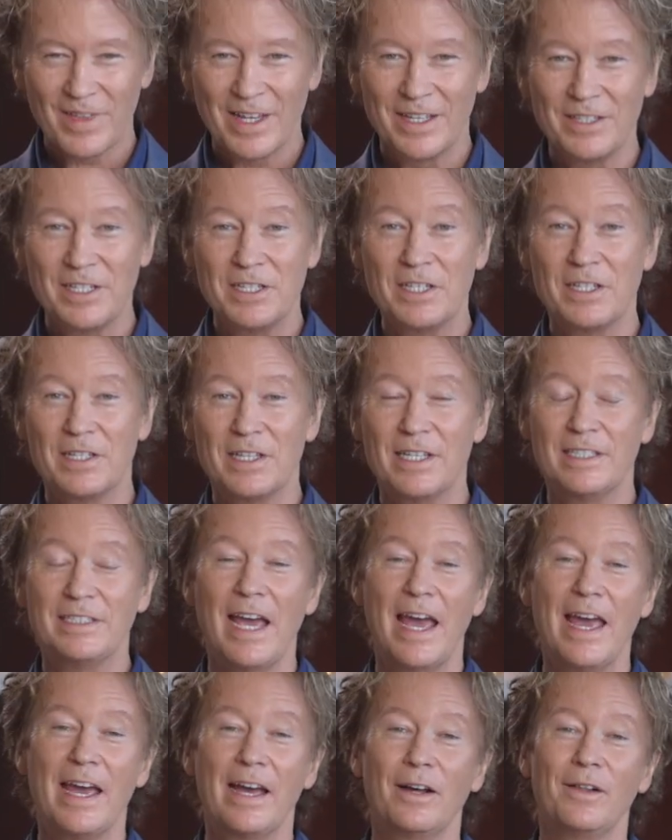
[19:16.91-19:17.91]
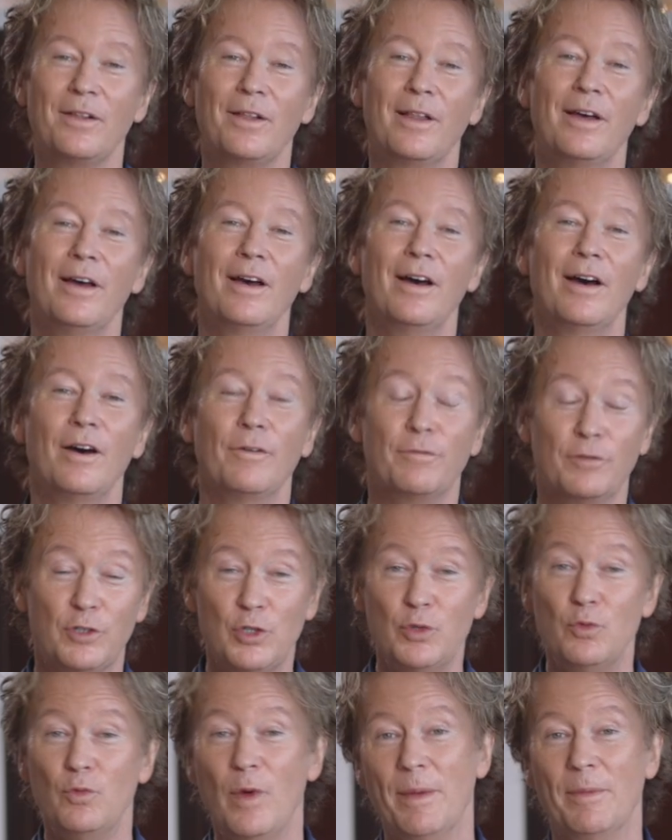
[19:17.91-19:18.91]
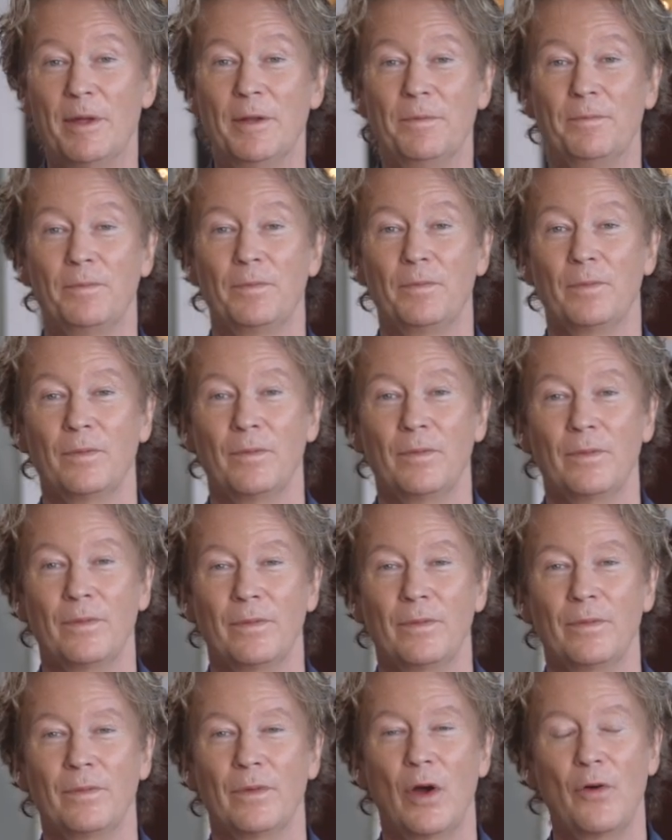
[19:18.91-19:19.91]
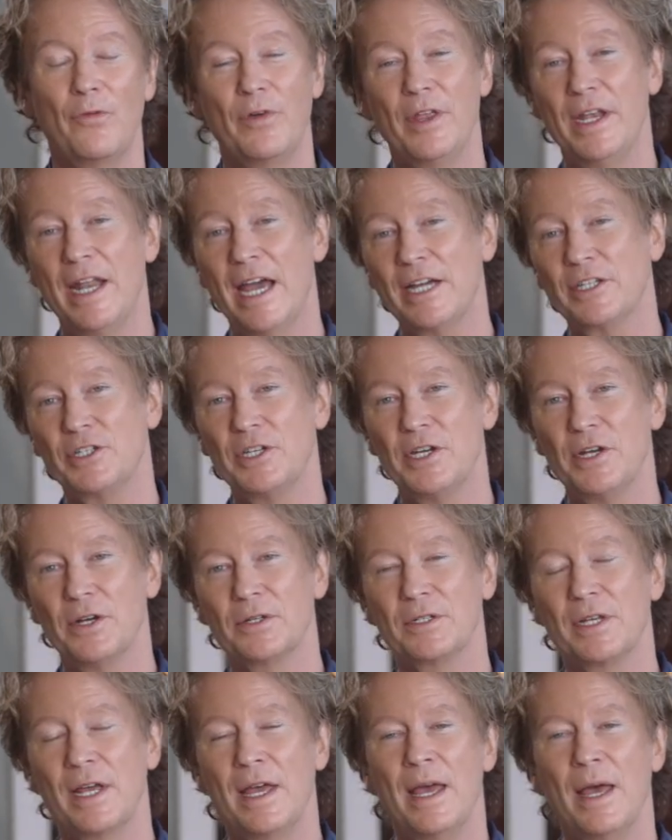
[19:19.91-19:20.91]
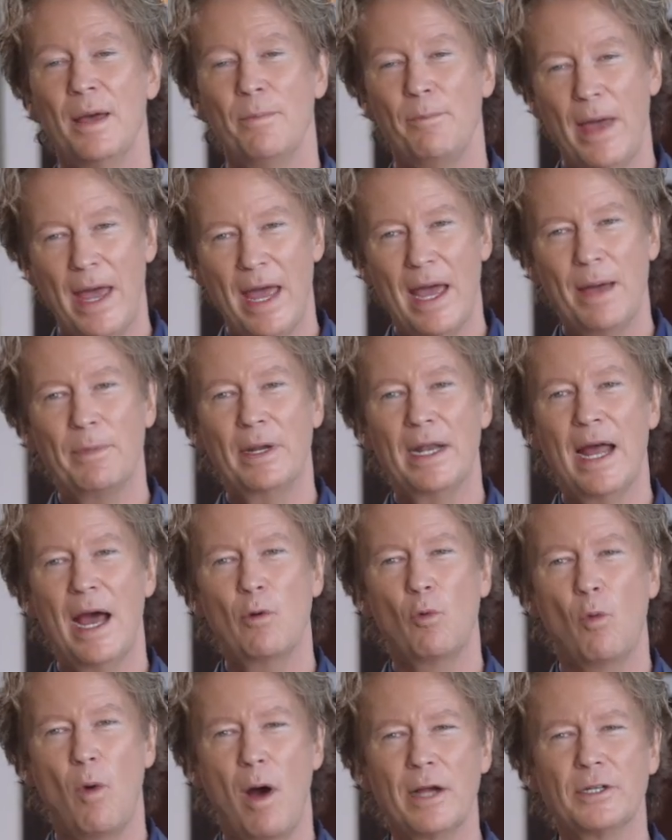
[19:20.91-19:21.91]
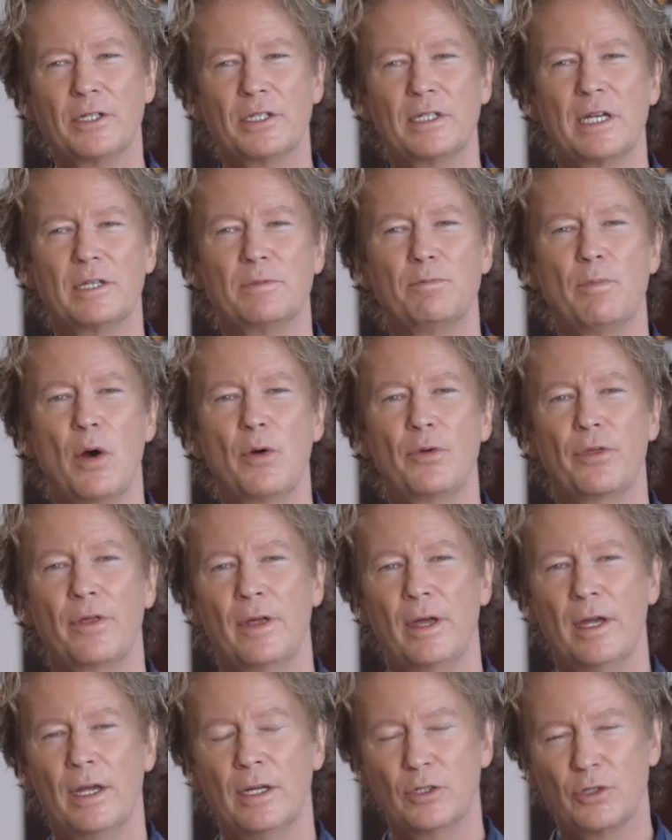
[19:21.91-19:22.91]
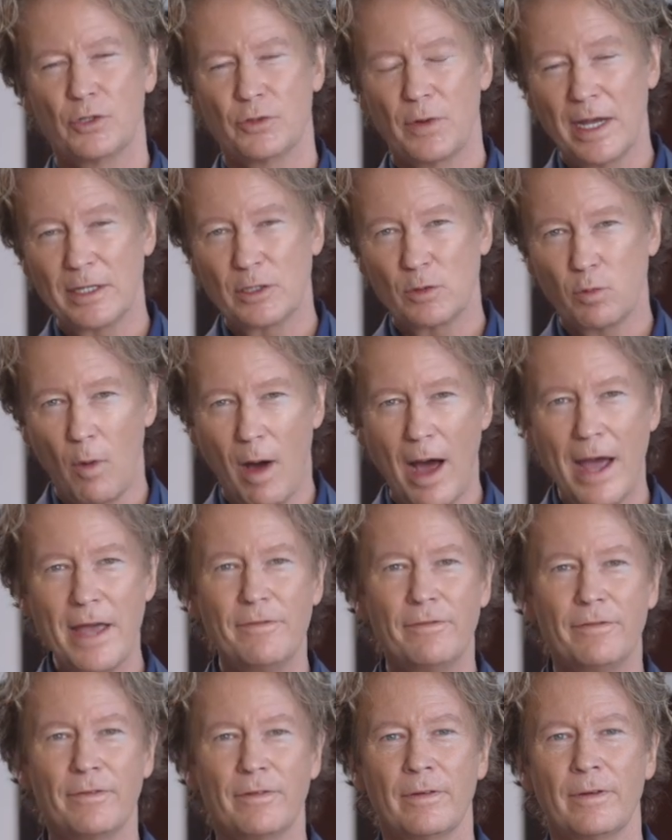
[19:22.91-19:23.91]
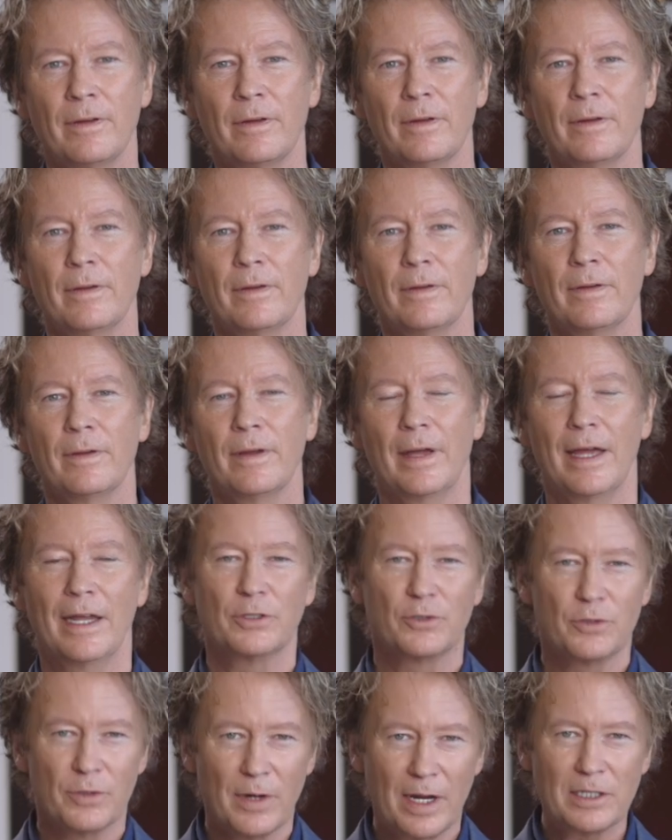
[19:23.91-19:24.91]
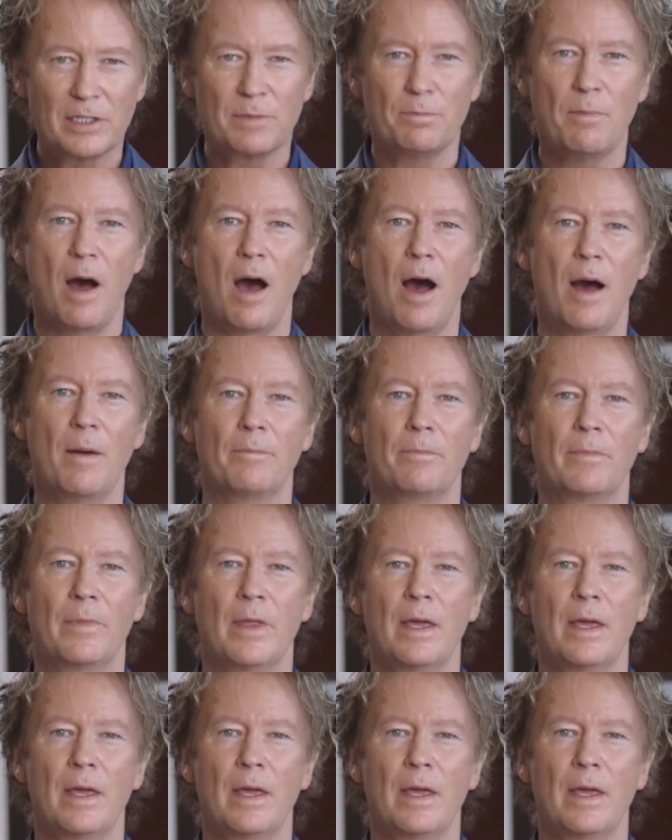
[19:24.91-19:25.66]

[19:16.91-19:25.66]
this is the tale of two women. Over the next years, Pam and I watched as both Trent's wife and Trent's mom